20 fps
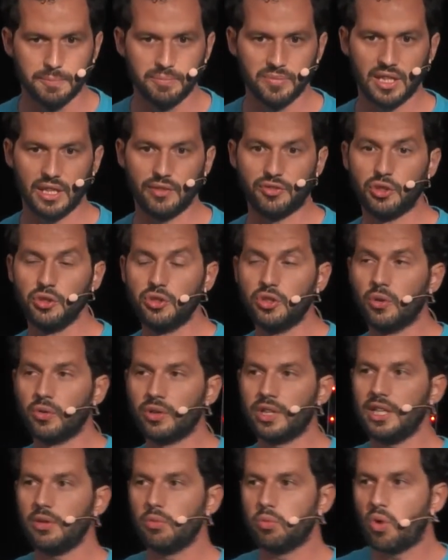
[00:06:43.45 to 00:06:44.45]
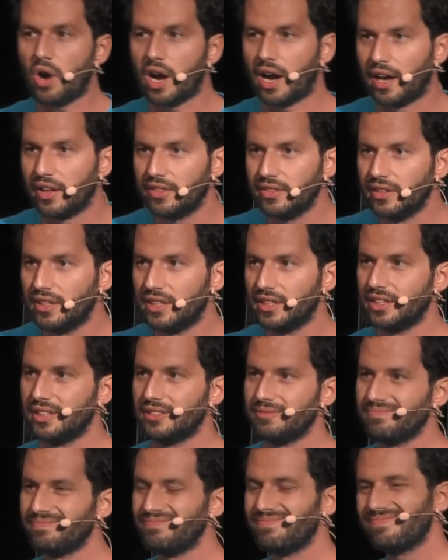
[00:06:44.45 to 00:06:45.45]
If you do only 1,
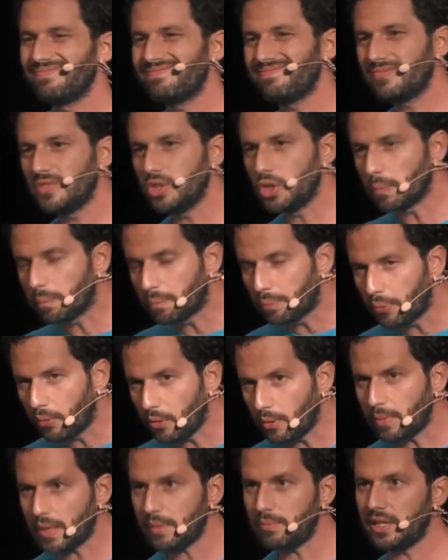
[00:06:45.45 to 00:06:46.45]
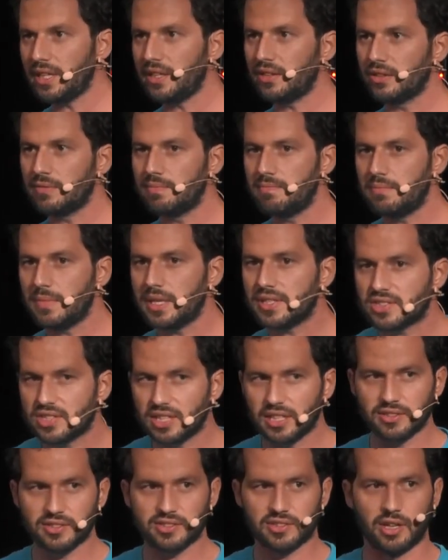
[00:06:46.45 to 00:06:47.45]
you're probably
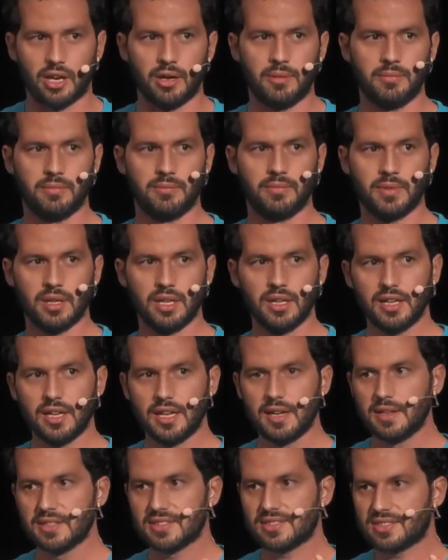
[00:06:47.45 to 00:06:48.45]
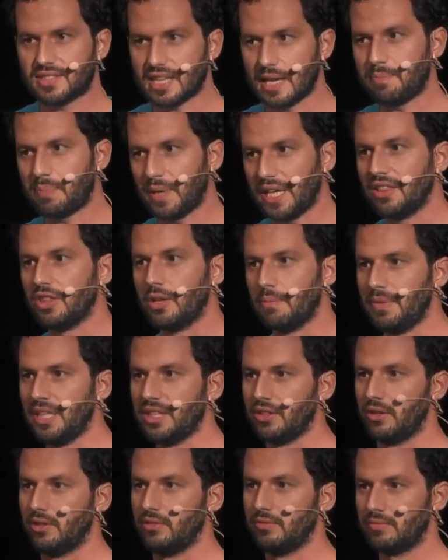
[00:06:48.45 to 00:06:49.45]
missing some step in the
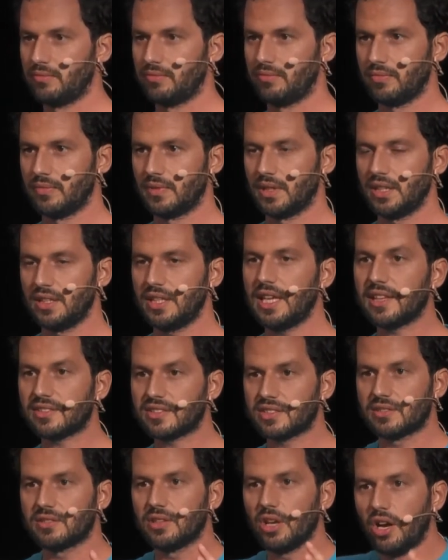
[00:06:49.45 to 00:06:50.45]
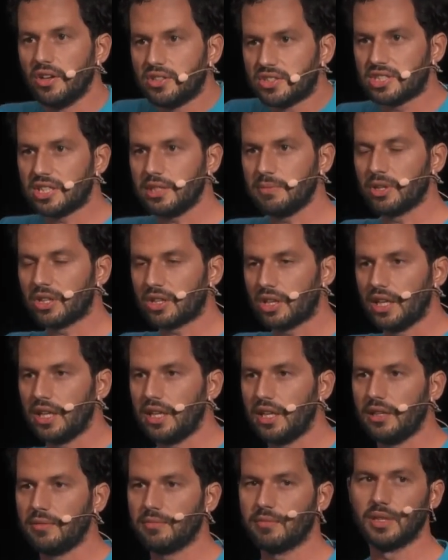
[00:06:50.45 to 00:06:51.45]
middle. Yes,
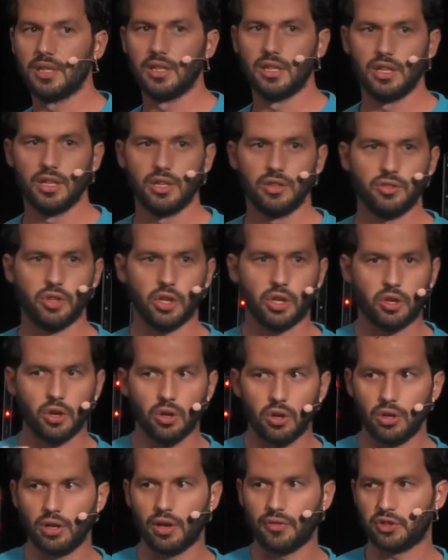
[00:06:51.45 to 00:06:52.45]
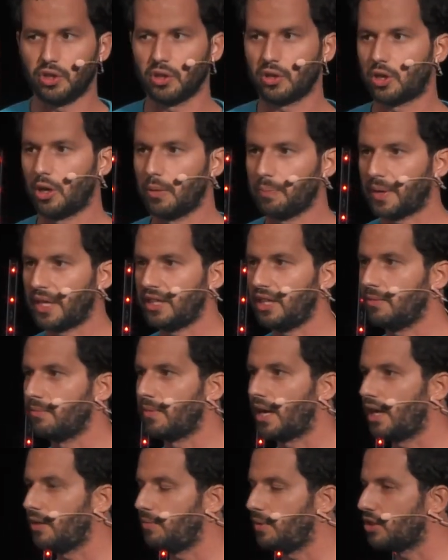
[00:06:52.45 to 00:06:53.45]
ultimately, the goal of your company
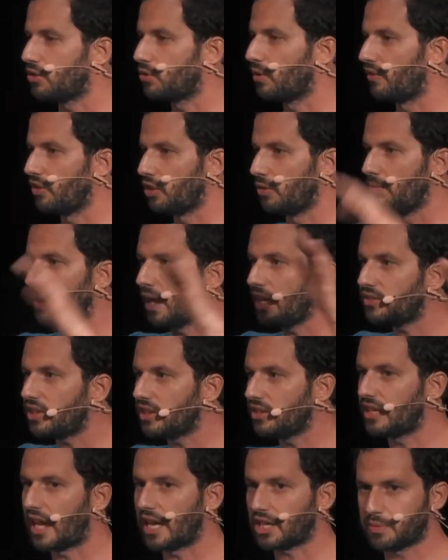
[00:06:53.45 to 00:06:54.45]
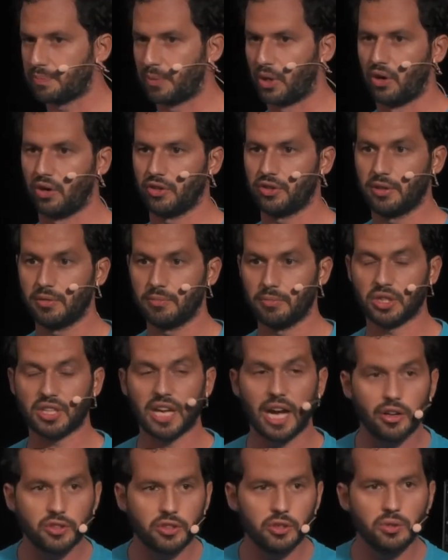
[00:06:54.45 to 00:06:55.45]
might be to have an amazing dashboard, but
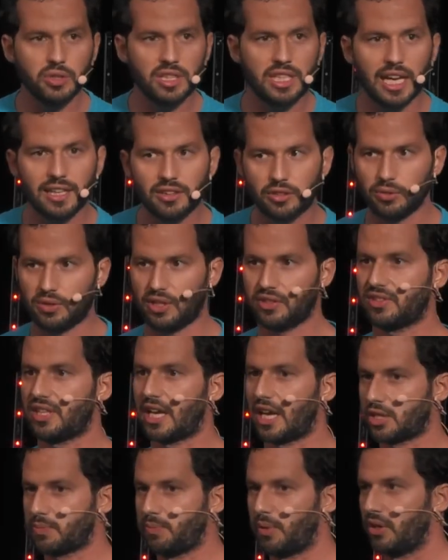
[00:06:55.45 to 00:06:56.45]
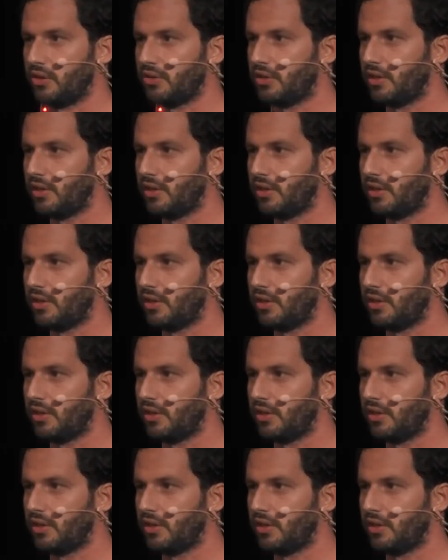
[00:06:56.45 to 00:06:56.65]
how do you get to this dashboard?